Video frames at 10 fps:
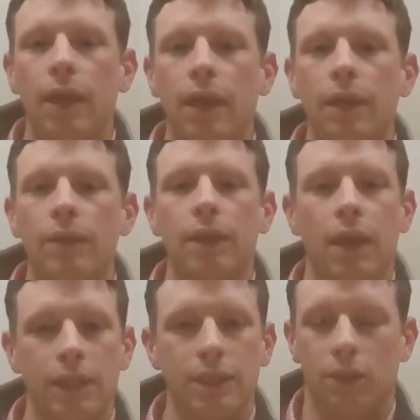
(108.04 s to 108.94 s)

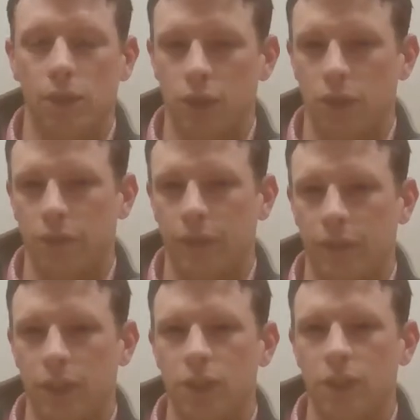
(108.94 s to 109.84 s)
ideological
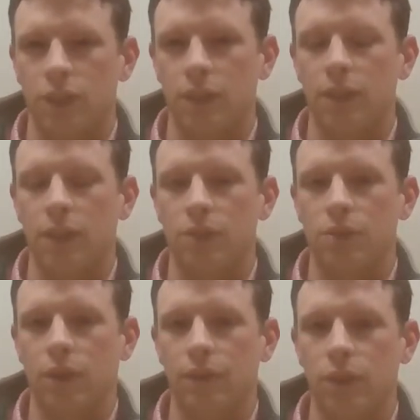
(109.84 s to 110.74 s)
foundations of the
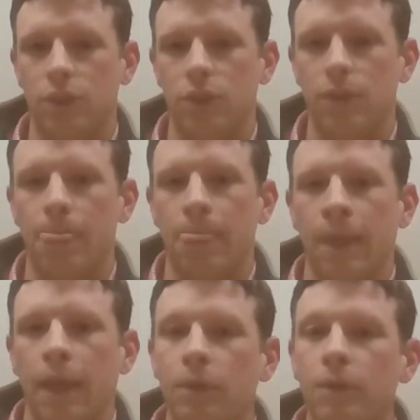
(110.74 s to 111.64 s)
Industrial Revolution.
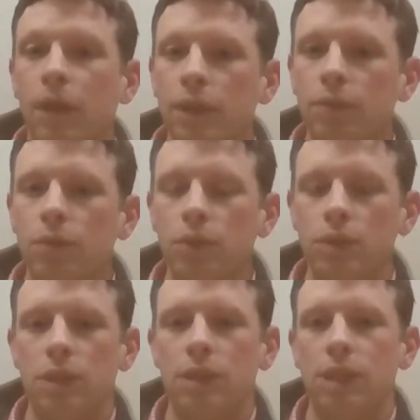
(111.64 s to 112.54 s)
And we find the
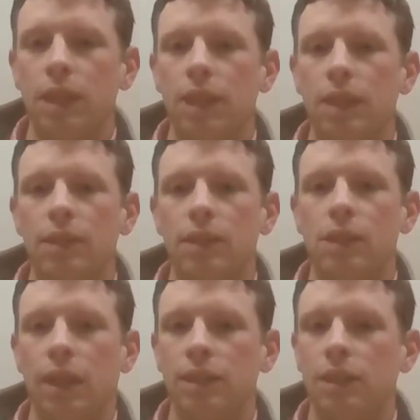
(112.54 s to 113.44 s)
roots of this in the
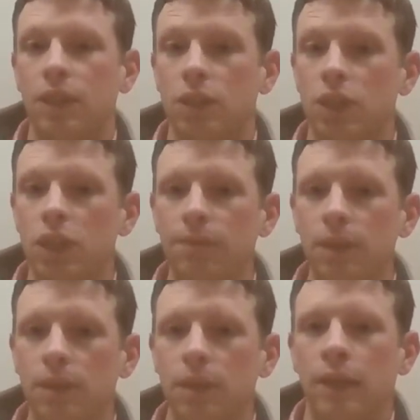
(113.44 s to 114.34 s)
scientific
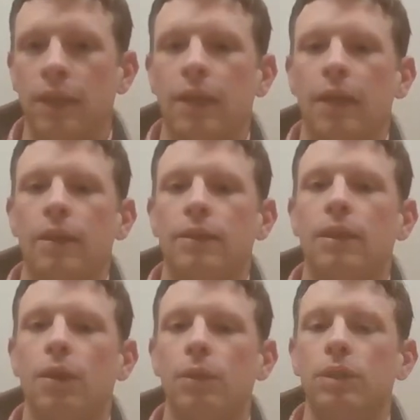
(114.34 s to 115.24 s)
achievement
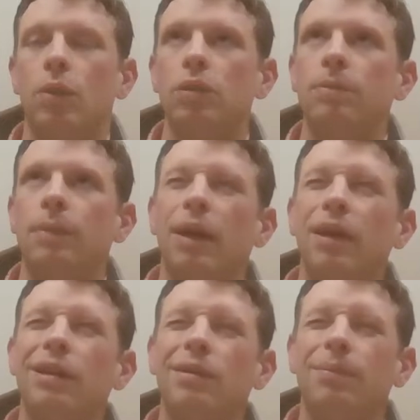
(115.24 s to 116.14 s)
that we talked
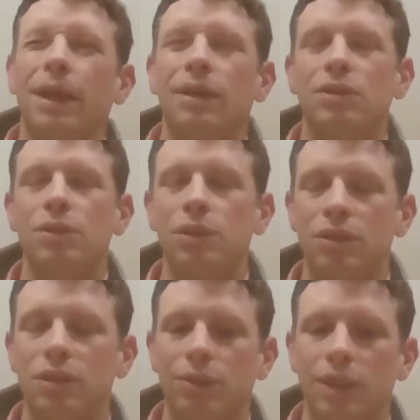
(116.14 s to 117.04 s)
about 2 or
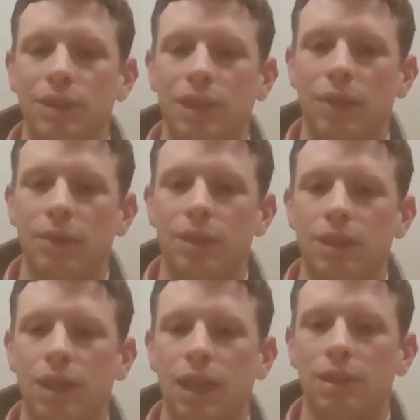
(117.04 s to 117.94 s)
3 weeks ago in this
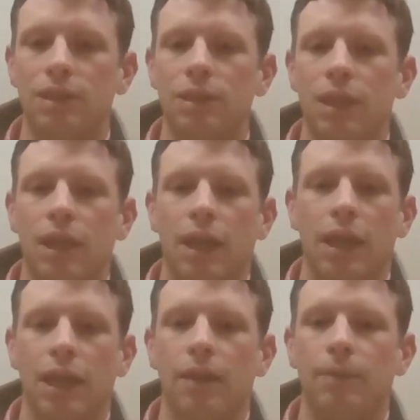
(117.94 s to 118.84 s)
class.
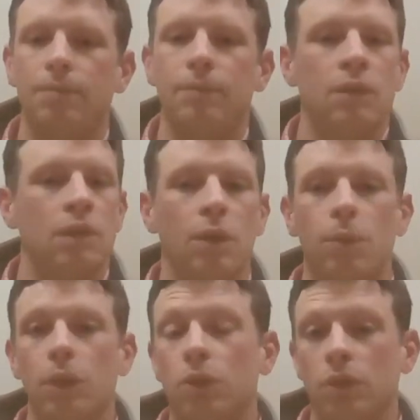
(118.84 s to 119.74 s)
That
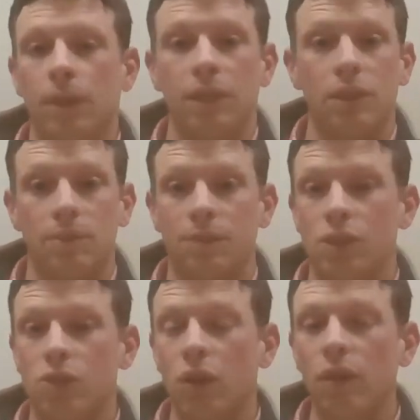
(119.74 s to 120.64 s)
we talked about in terms of
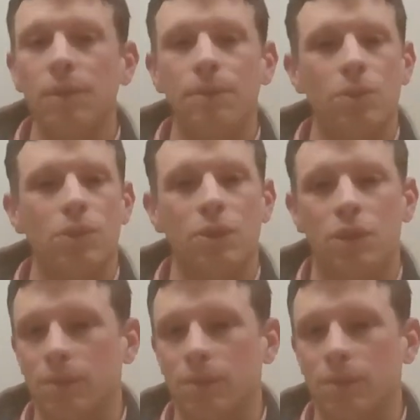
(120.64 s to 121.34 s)
astronomy, but also in